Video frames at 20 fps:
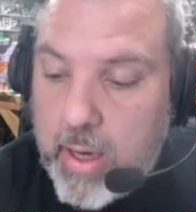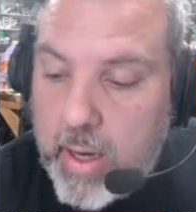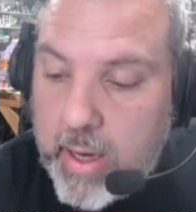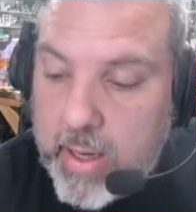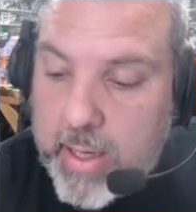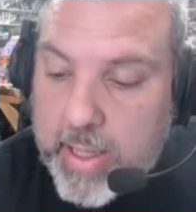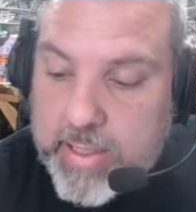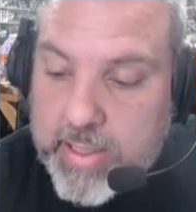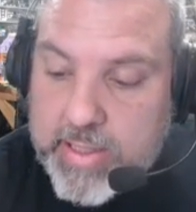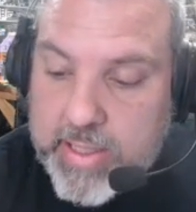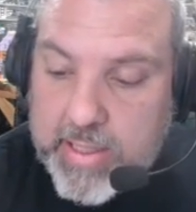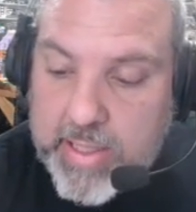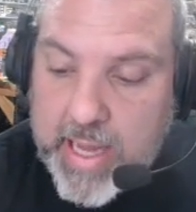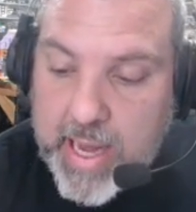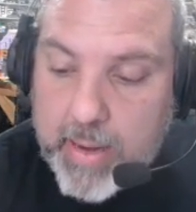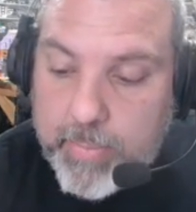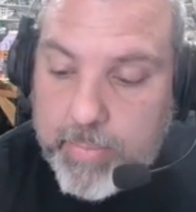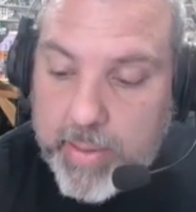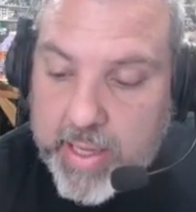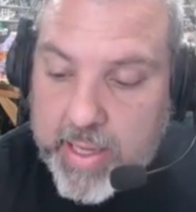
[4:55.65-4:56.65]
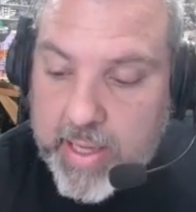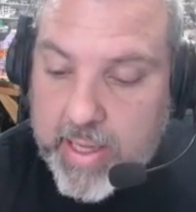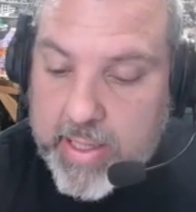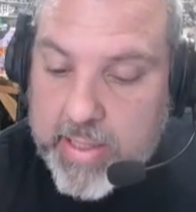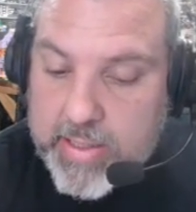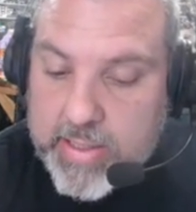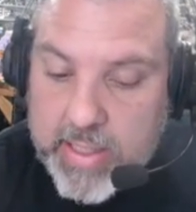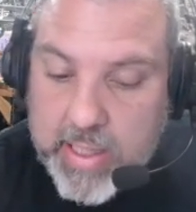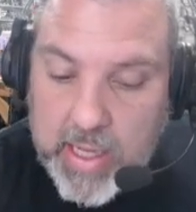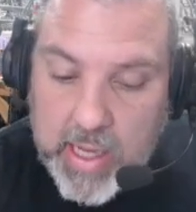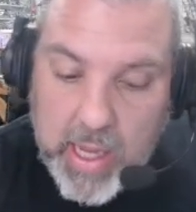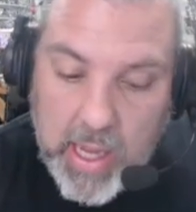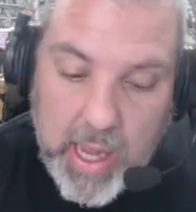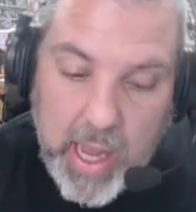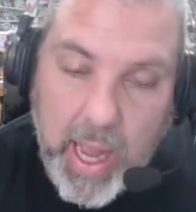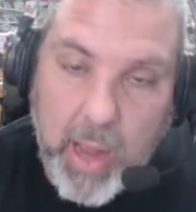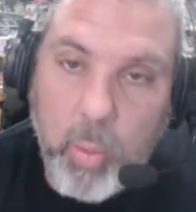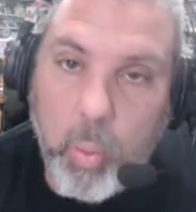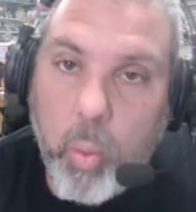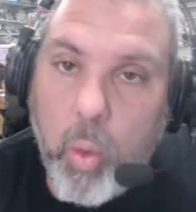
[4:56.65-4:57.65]
and I did that because
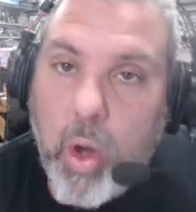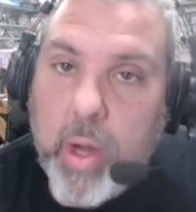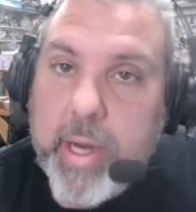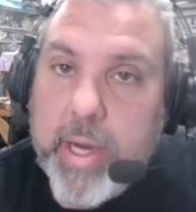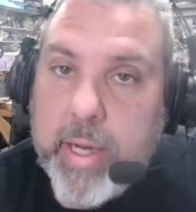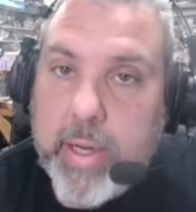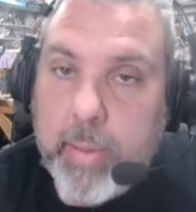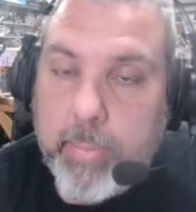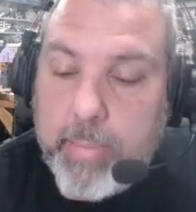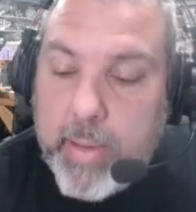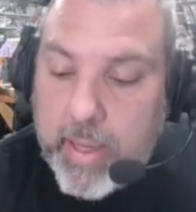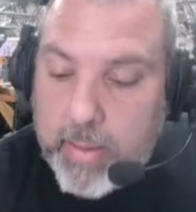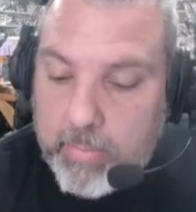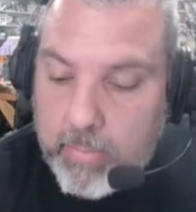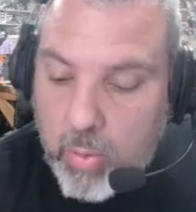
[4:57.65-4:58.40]
I wanted a bit